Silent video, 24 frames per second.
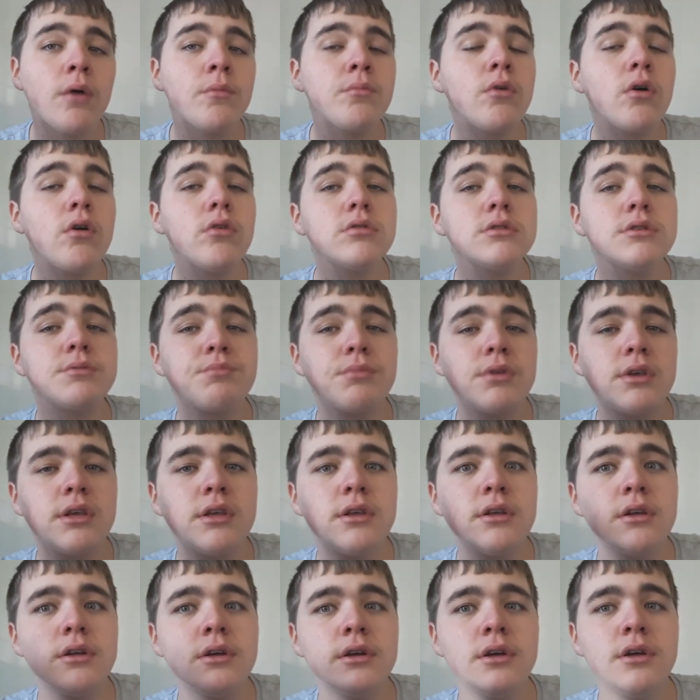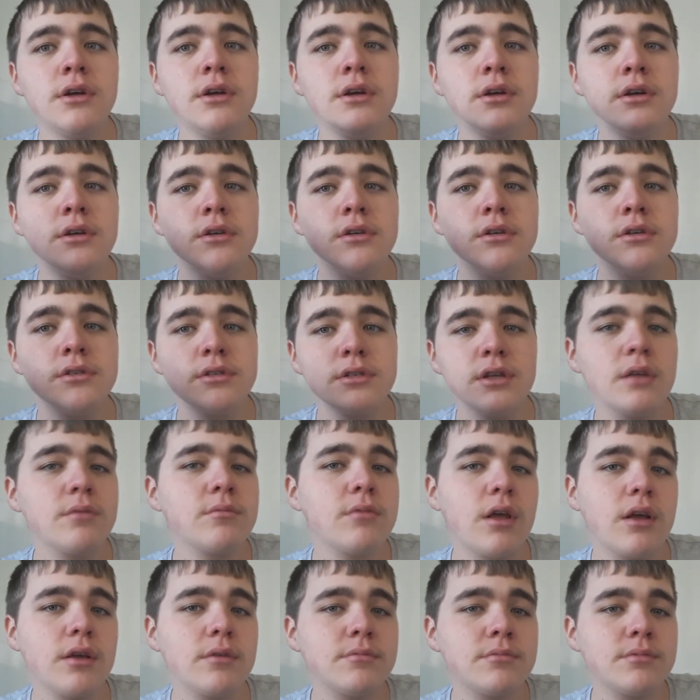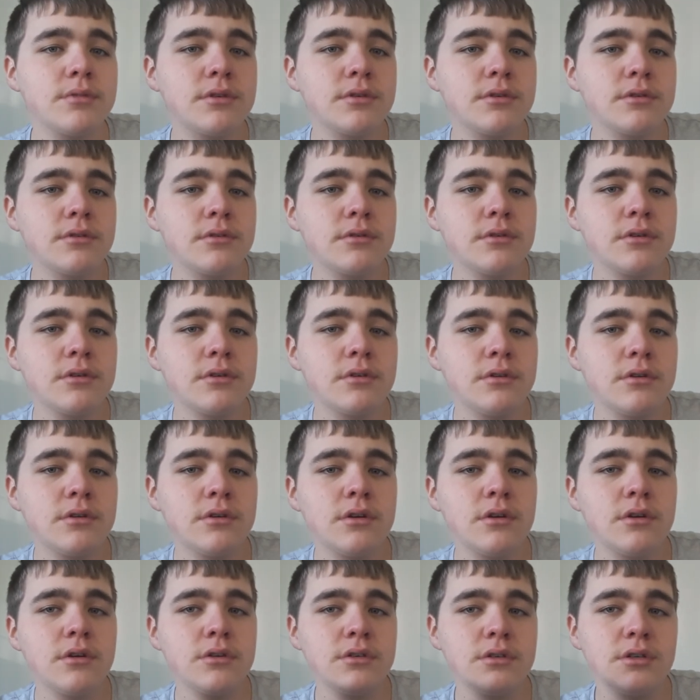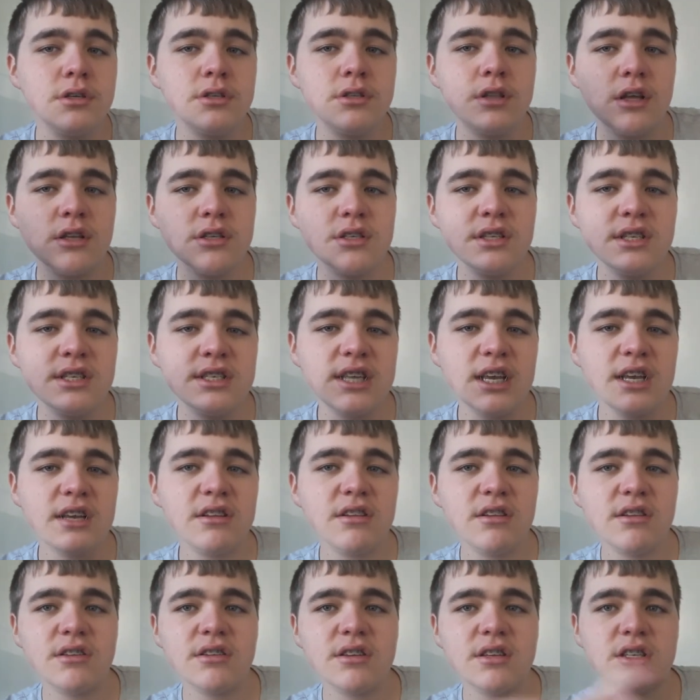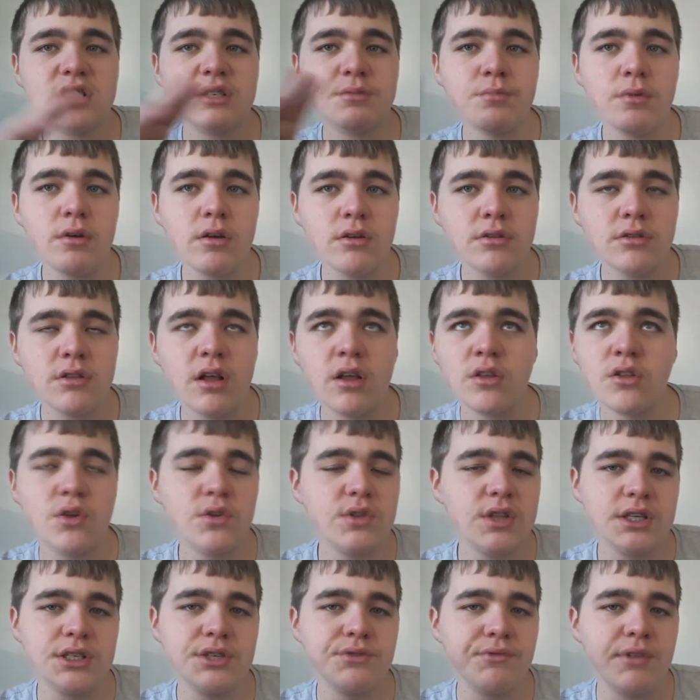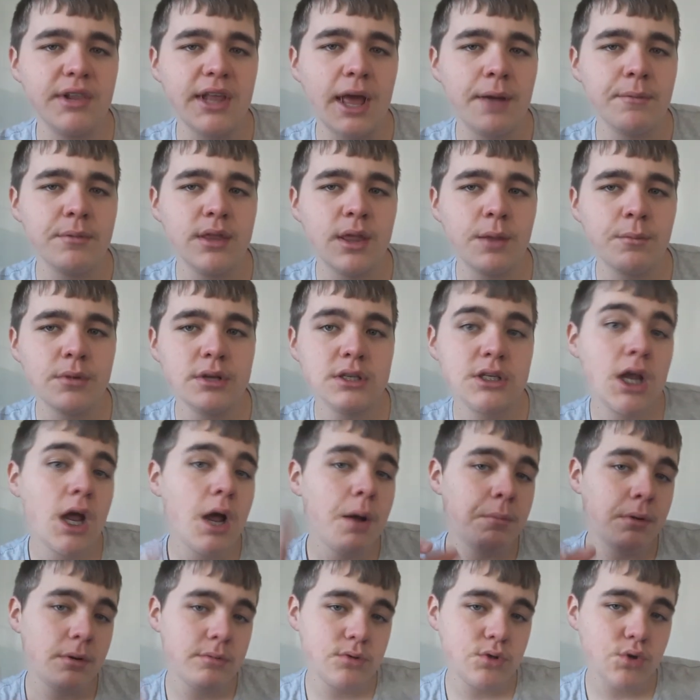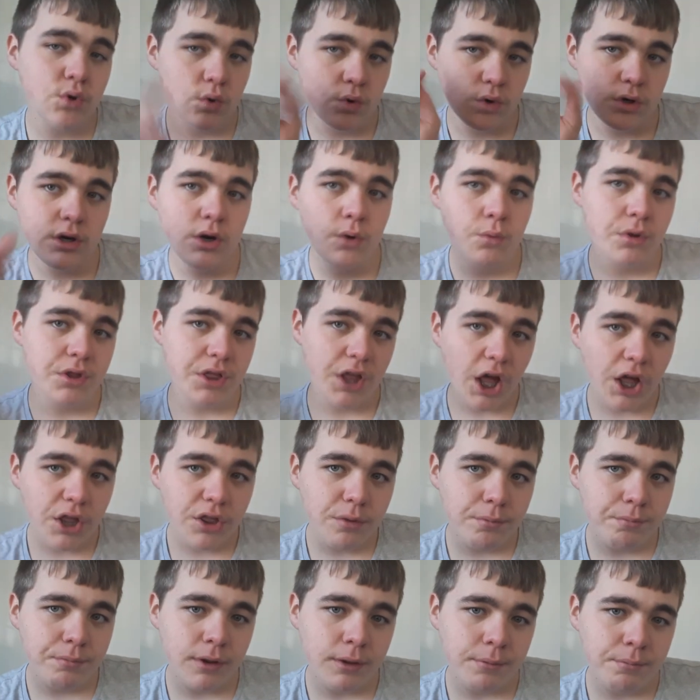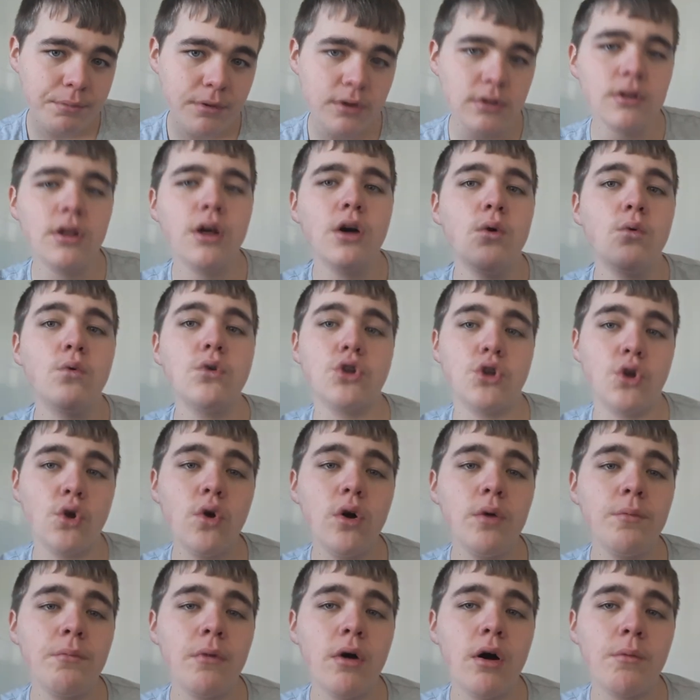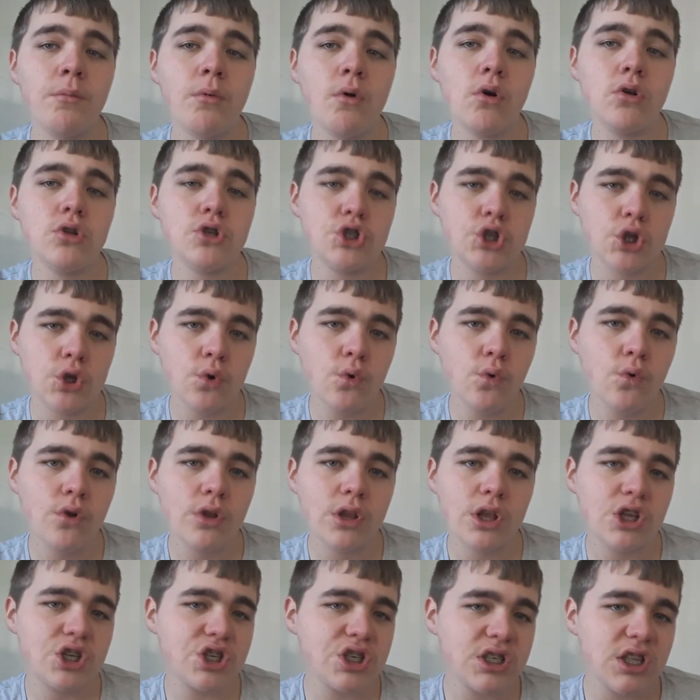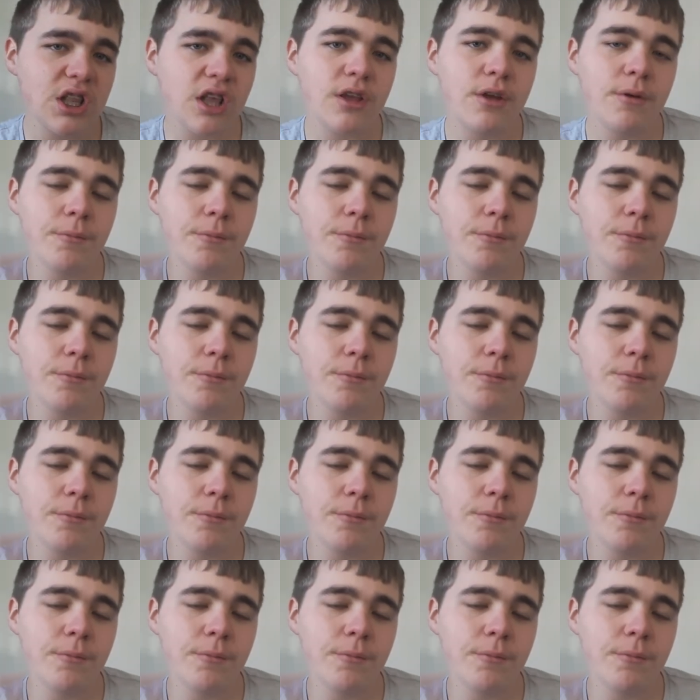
calls me, sometimes she doesn't exactly respond, although it doesn't really happen that much. But I'm sure with other people, when your mom calls you, you're just